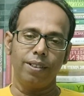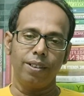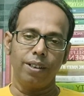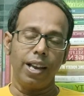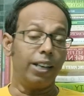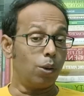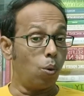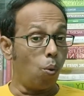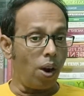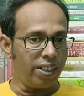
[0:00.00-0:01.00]
At
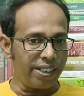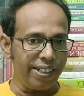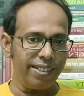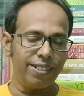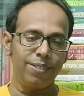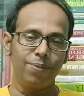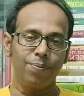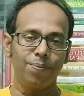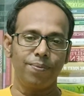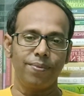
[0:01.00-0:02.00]
what rate?
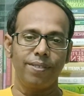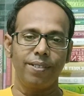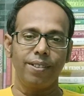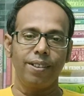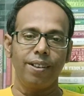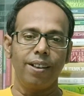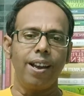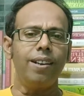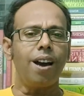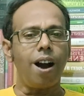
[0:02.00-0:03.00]

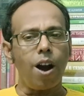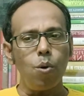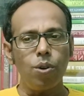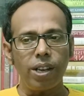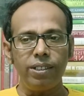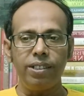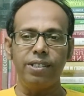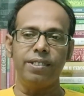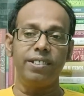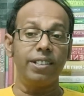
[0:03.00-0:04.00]
And how can
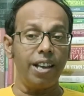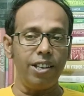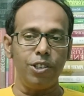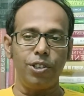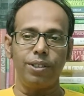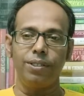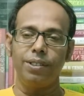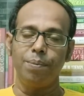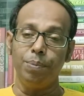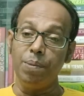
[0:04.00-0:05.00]
this change
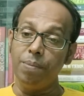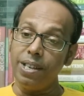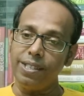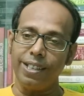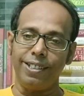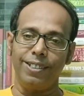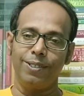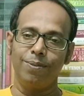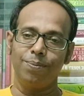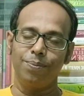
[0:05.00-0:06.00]
be measured?
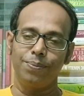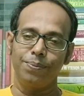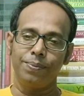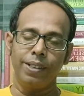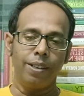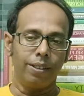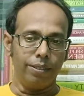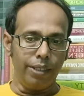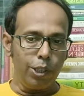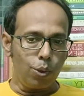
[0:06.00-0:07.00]

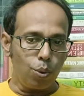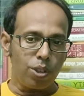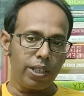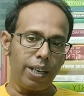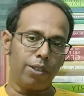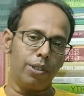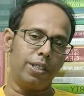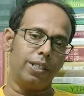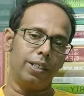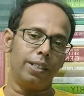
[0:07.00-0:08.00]
These crucial
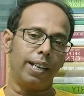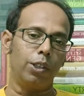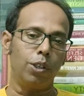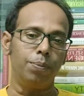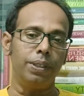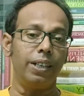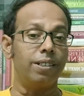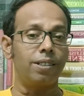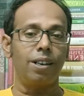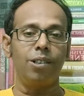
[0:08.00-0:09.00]
questions cannot be
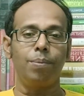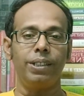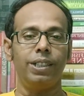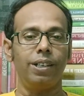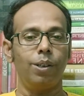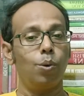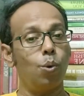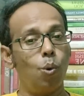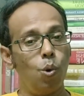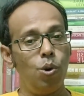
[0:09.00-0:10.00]
answered by the
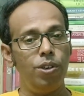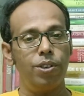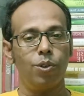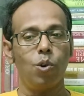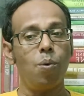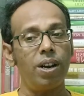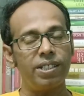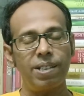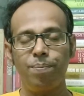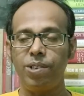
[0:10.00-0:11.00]
old
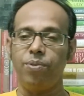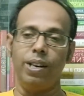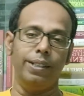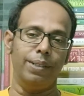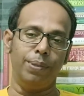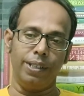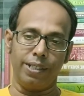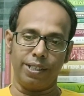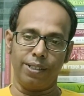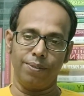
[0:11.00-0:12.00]
oversimplified
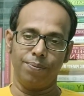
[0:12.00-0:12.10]
definition.